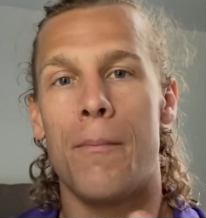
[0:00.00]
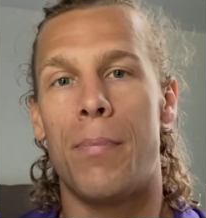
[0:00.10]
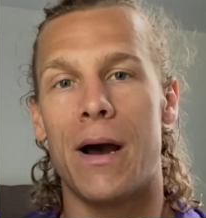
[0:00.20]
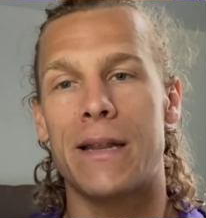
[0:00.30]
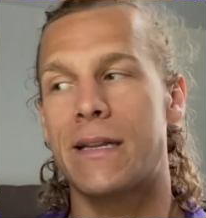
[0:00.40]

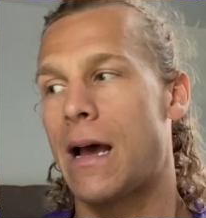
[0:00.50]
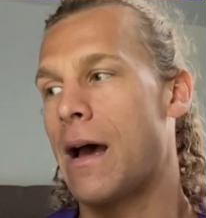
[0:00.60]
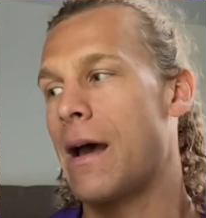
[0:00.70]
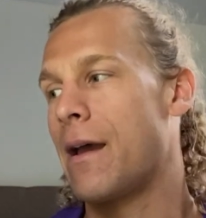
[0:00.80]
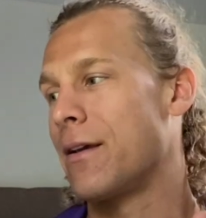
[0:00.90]
but
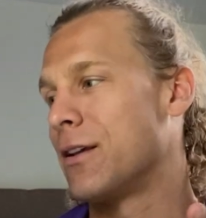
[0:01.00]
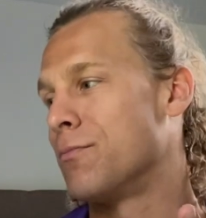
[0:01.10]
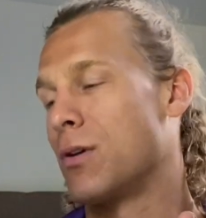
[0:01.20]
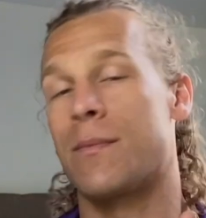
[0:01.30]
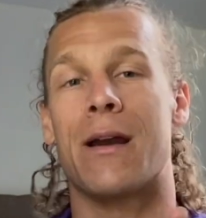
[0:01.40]
I
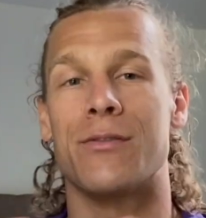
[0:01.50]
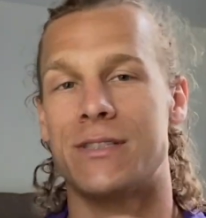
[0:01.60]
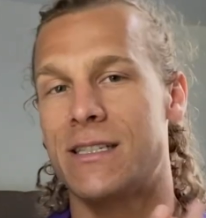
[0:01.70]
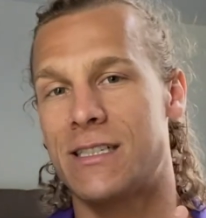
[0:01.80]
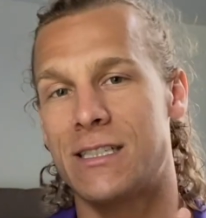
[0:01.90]
could bring my
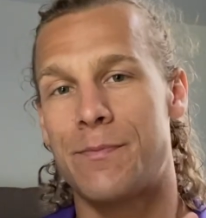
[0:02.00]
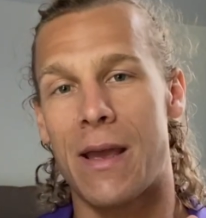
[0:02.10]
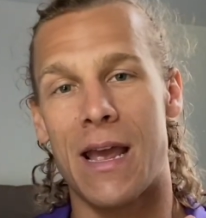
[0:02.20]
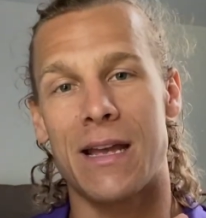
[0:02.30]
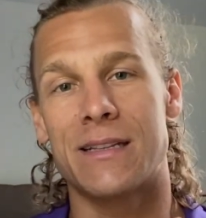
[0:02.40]
resistance
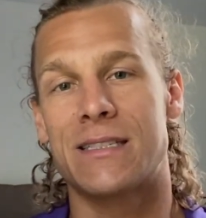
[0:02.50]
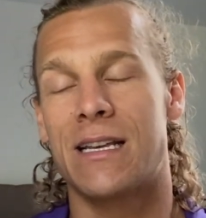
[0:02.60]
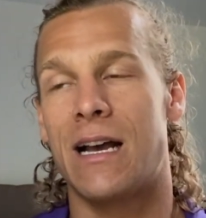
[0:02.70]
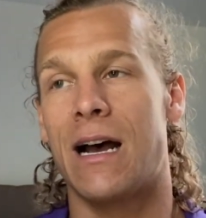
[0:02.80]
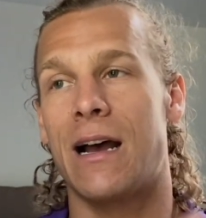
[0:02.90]
bands.
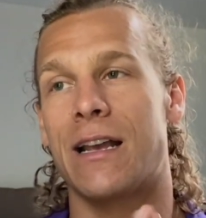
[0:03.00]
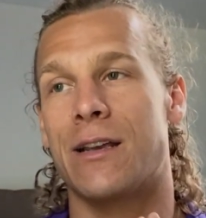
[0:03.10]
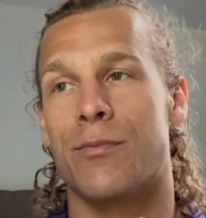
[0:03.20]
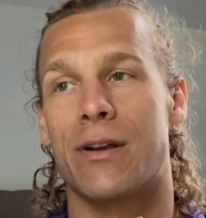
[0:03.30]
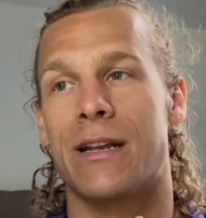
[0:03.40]
I
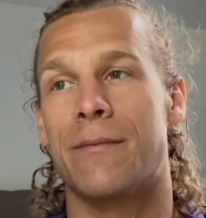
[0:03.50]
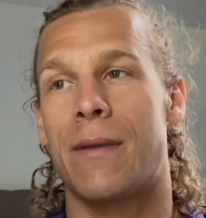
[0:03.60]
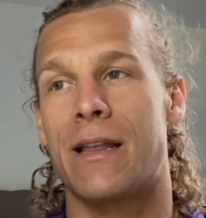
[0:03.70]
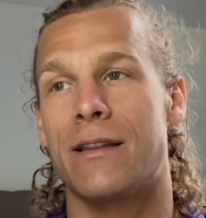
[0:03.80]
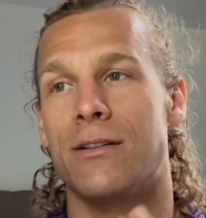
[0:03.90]
could bring
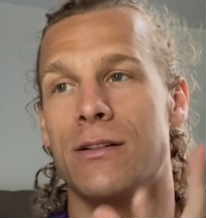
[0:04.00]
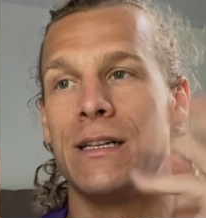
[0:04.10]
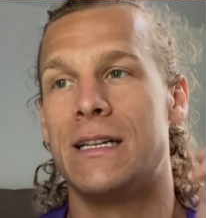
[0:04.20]
my little